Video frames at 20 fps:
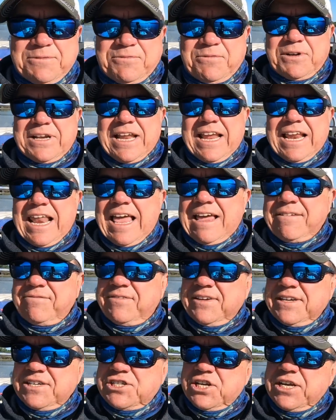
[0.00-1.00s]
for daylight
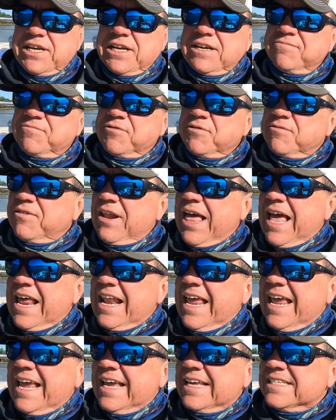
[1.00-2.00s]
fishing for
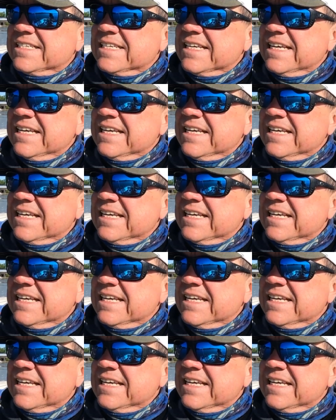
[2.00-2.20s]
flatheads.